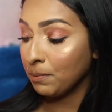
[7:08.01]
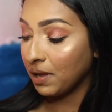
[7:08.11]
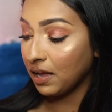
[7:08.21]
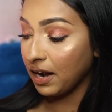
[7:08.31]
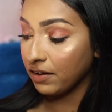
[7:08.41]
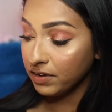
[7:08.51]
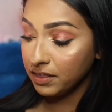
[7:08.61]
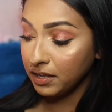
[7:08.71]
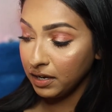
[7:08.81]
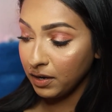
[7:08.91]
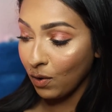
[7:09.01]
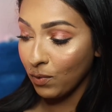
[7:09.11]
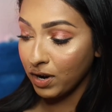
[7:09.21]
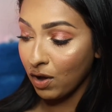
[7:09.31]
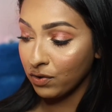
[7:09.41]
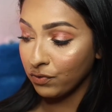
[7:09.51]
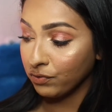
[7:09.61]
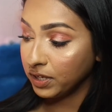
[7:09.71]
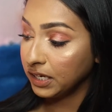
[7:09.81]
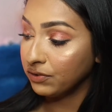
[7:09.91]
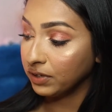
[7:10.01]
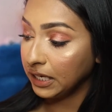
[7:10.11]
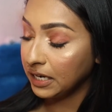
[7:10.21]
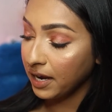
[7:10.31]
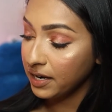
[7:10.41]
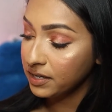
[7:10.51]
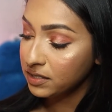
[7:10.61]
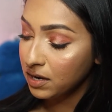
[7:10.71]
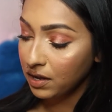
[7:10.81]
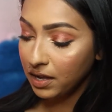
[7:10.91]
but everything went on really, really nice.